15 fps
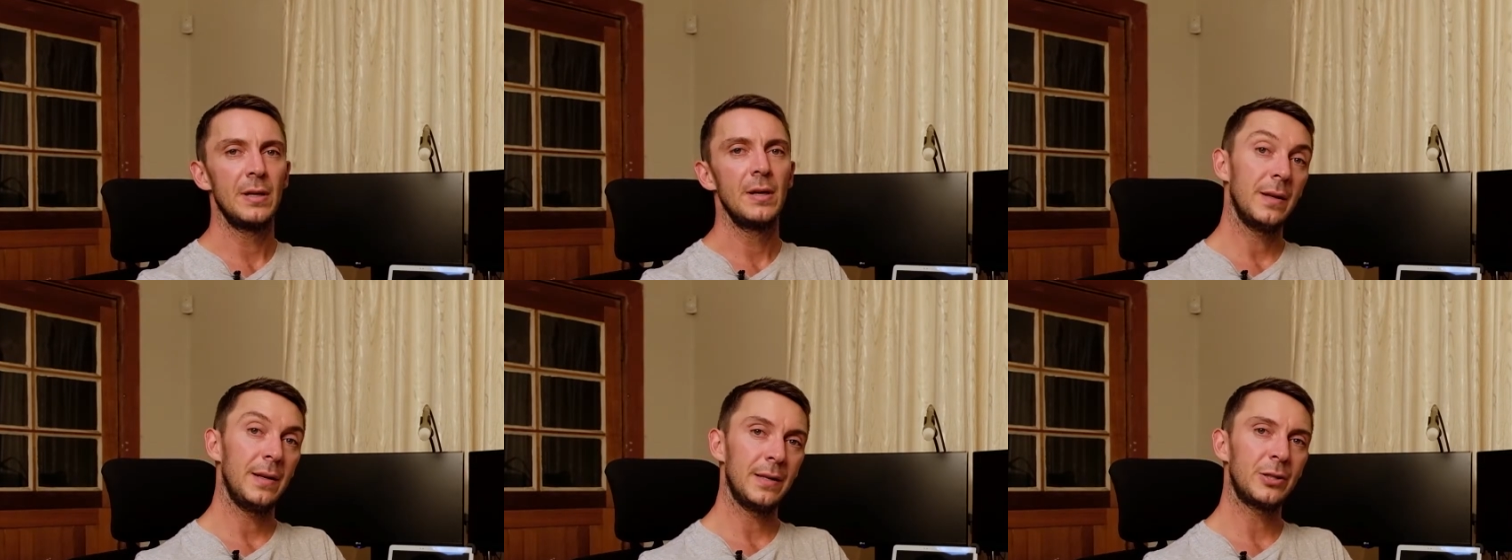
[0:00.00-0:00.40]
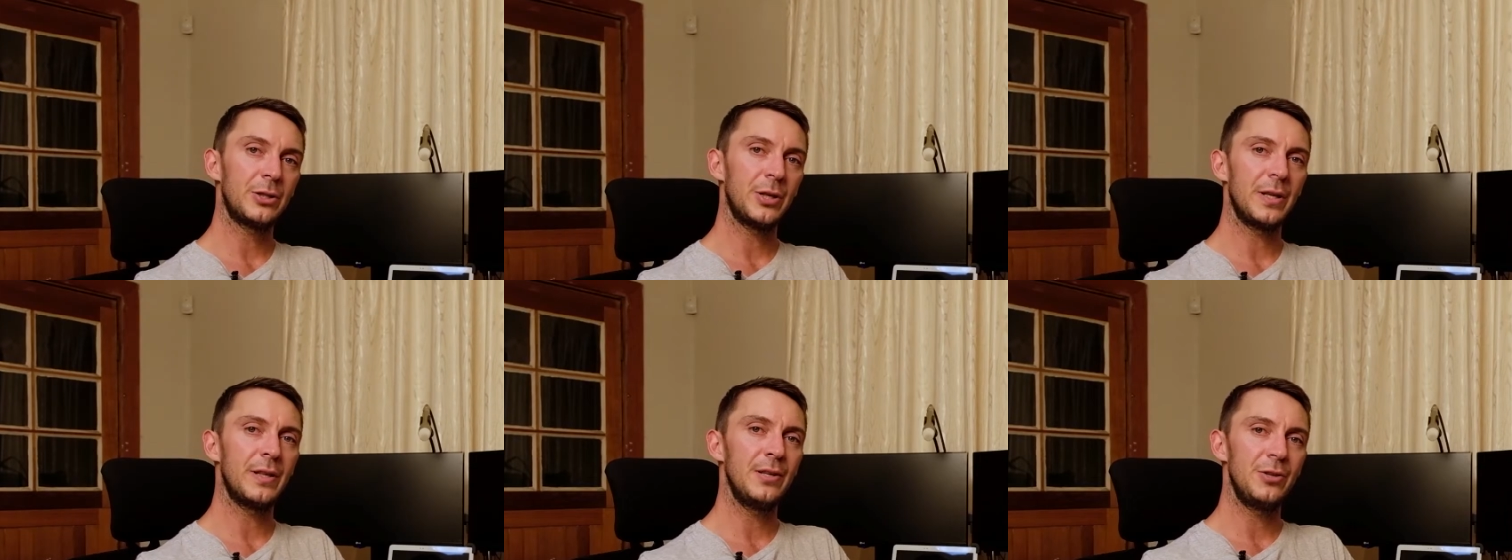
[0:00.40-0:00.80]
A little
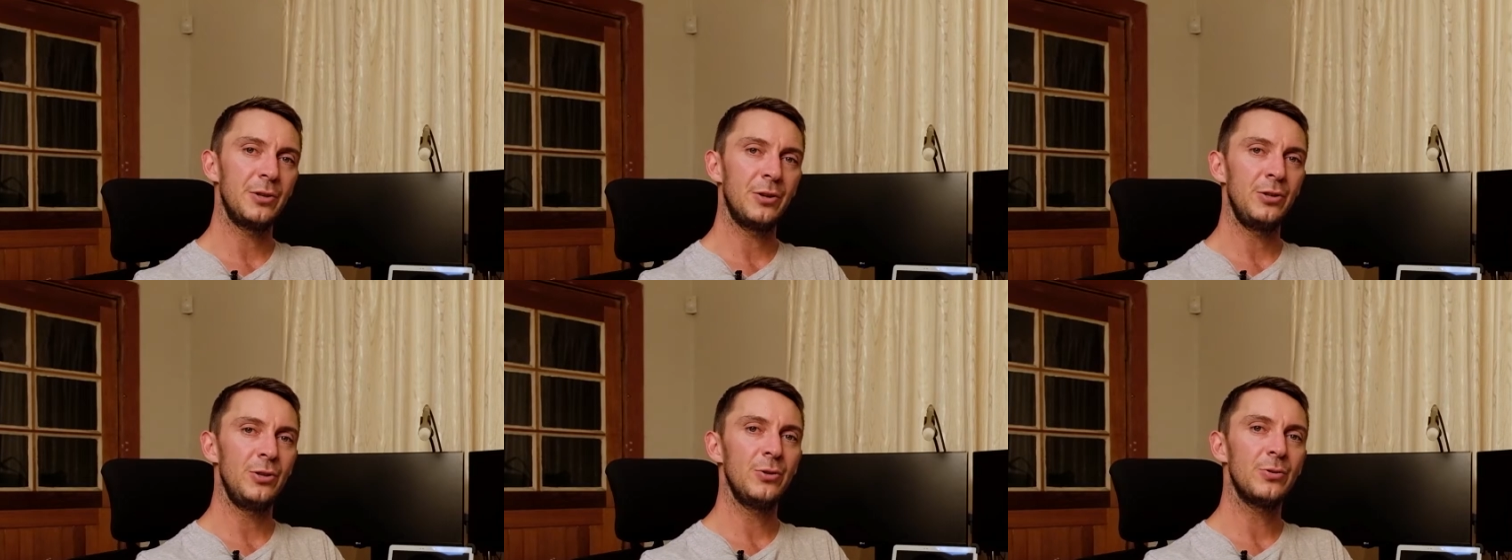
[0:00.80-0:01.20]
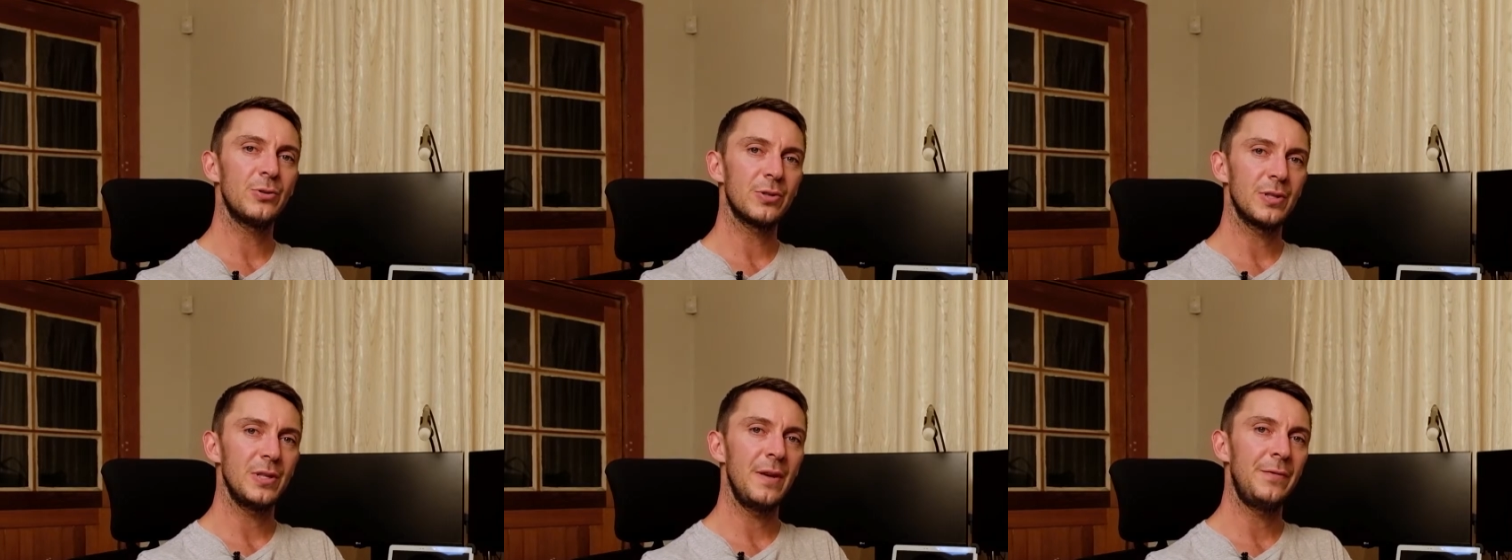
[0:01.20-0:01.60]
trick that you can
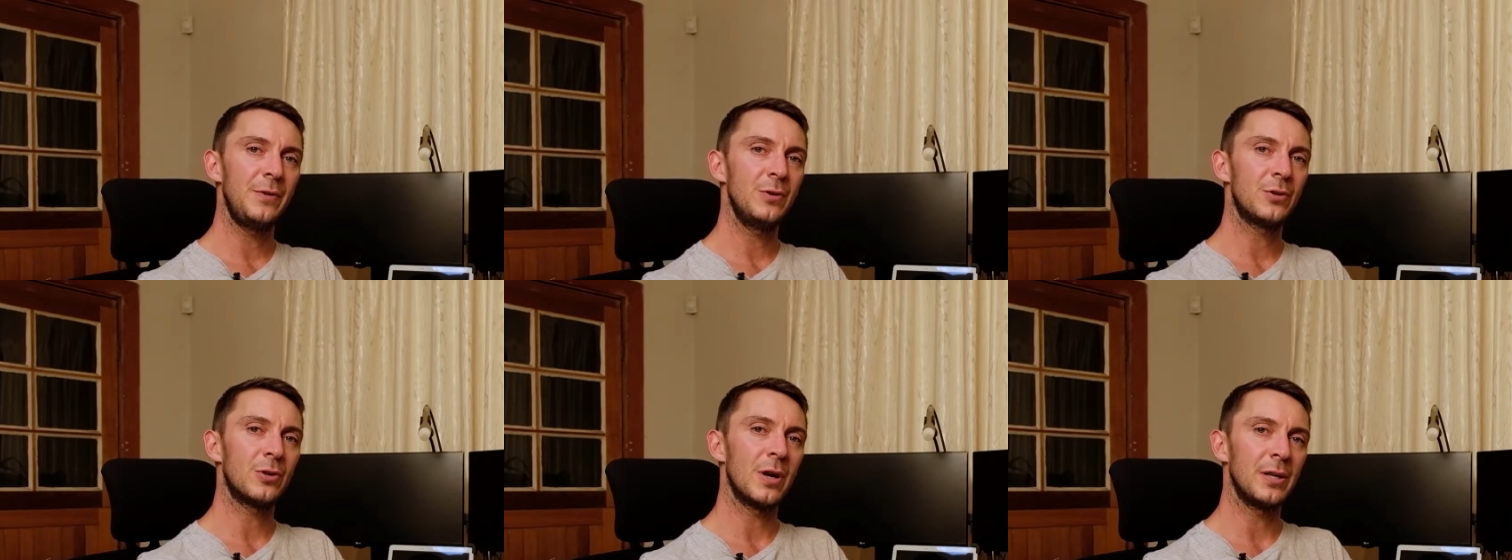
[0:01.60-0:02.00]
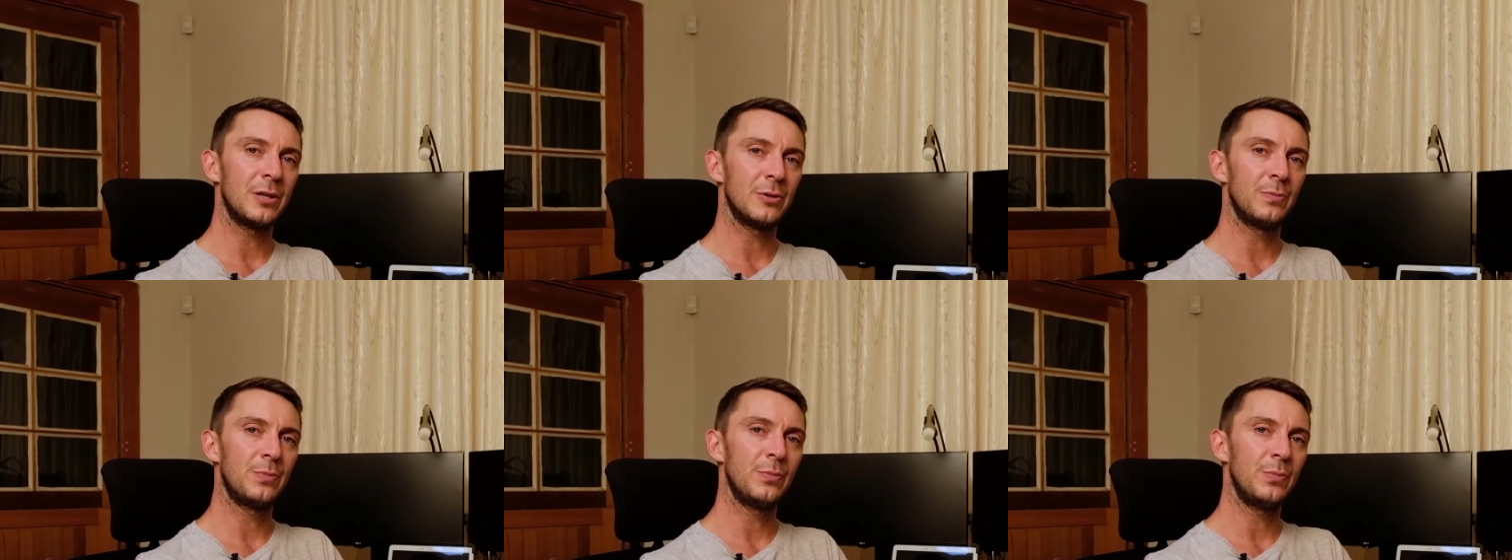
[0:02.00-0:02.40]
use, if you're trying
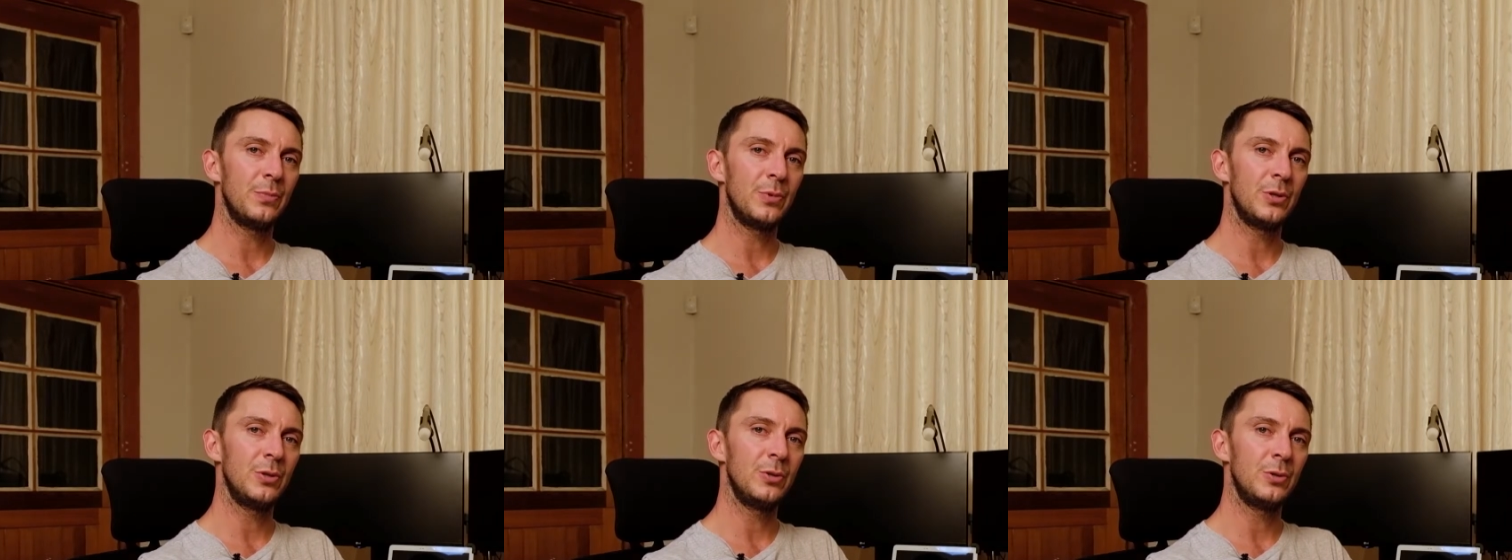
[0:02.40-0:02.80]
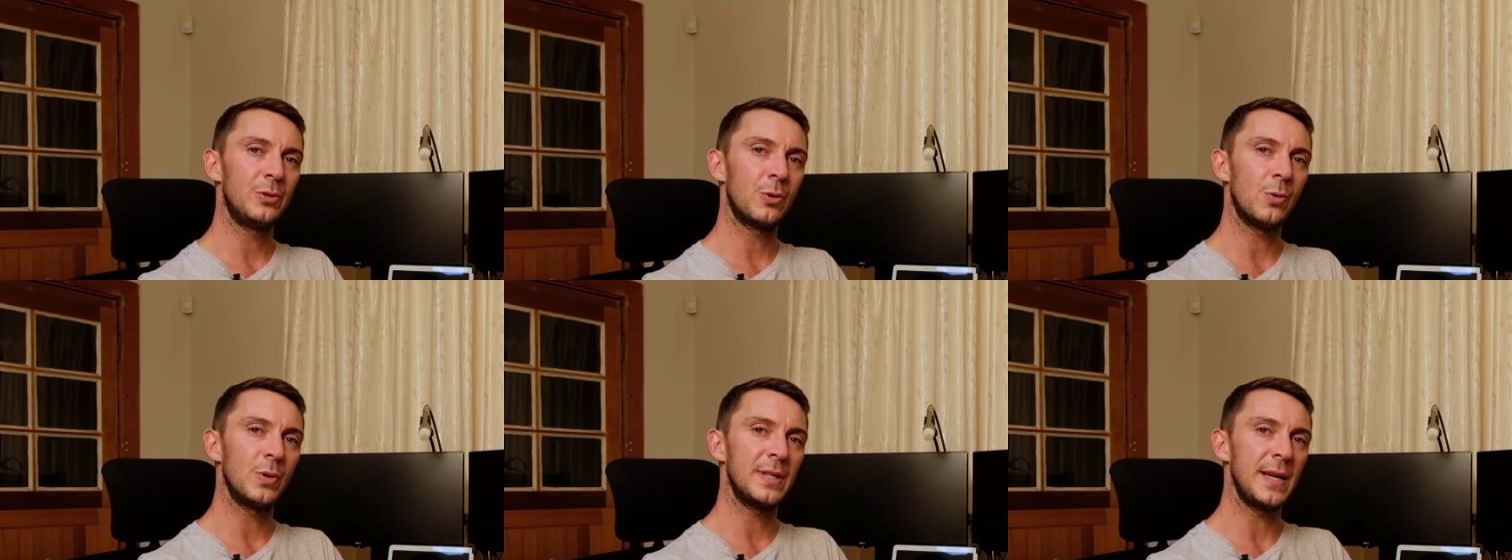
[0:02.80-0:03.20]
to
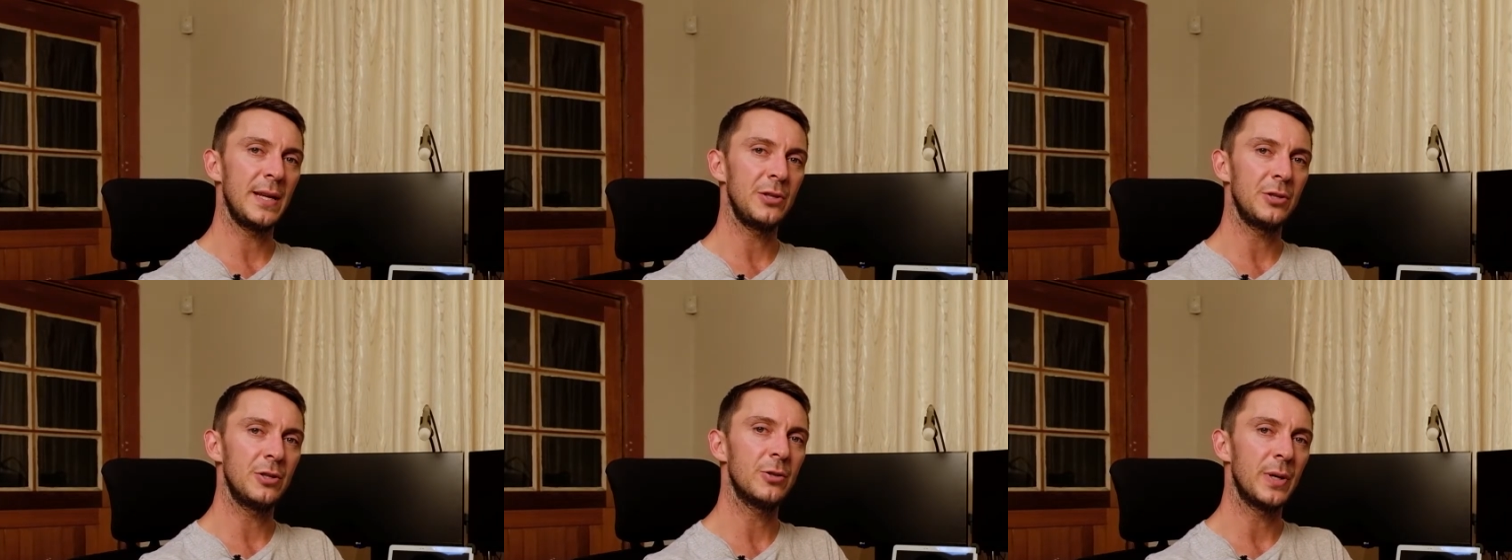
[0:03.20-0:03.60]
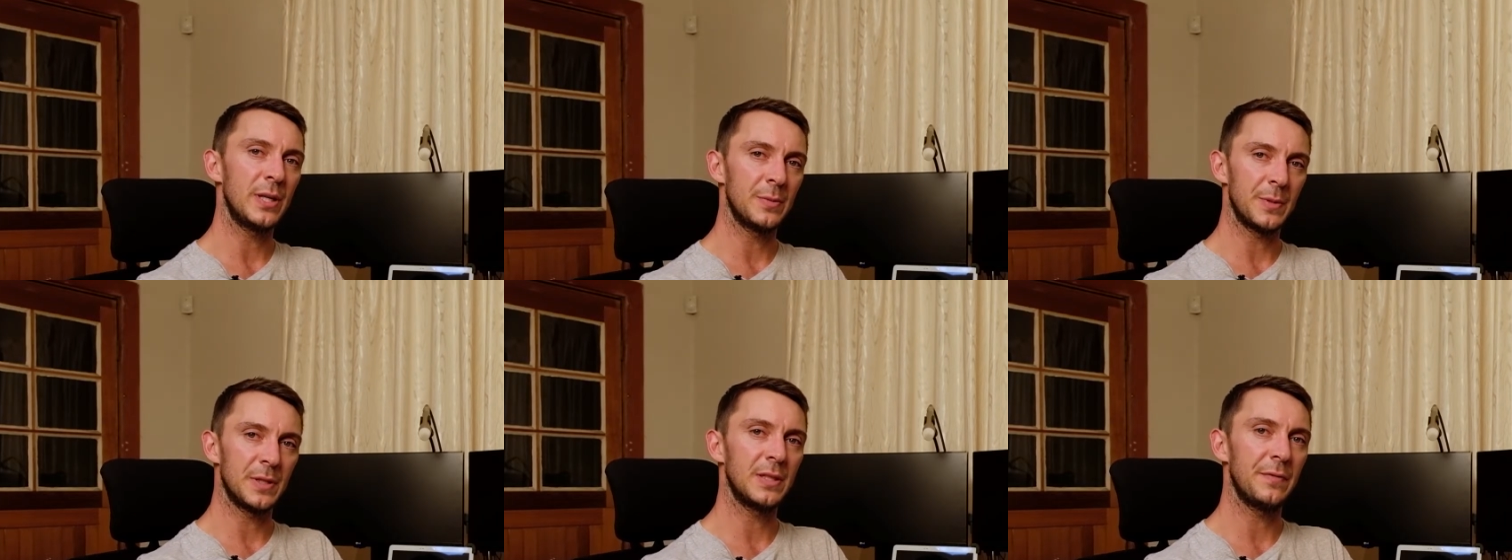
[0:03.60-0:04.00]
draw attention to a
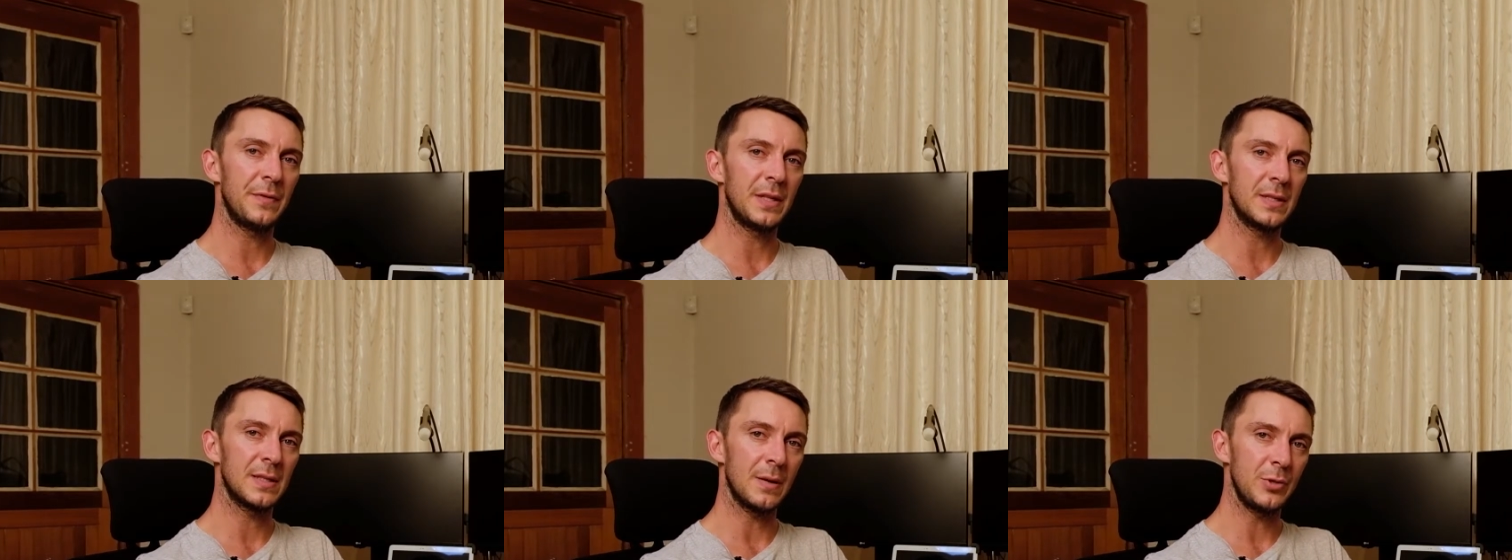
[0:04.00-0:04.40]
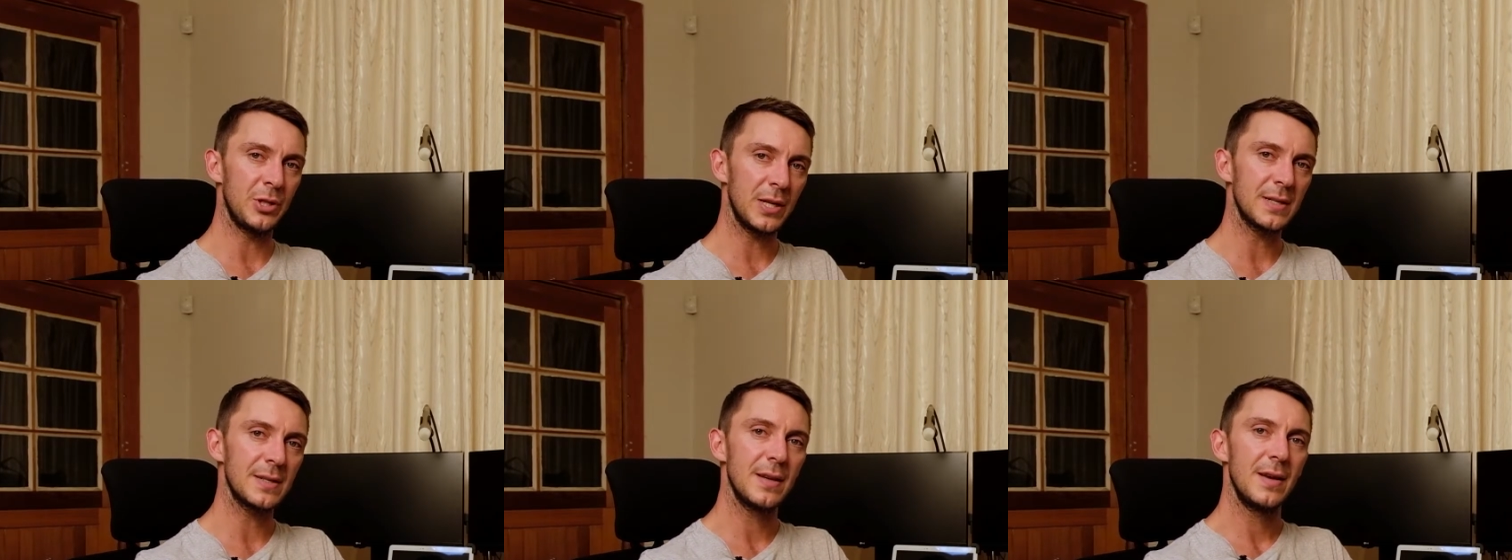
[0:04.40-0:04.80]
specific
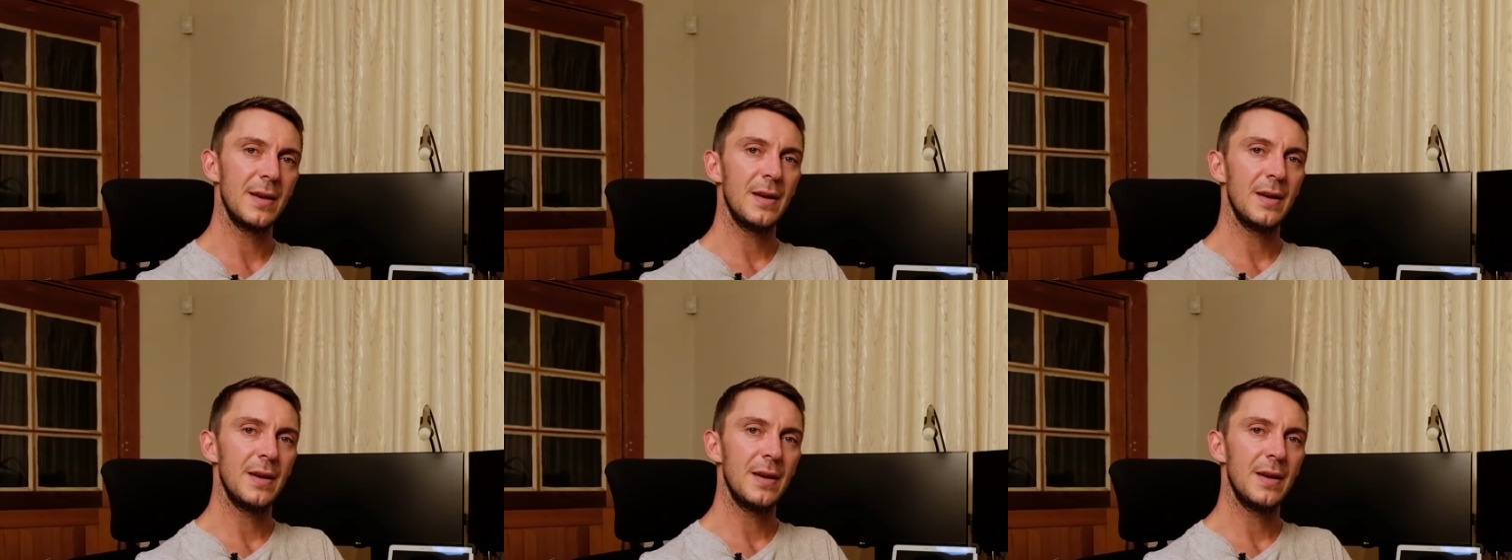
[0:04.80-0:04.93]
subject,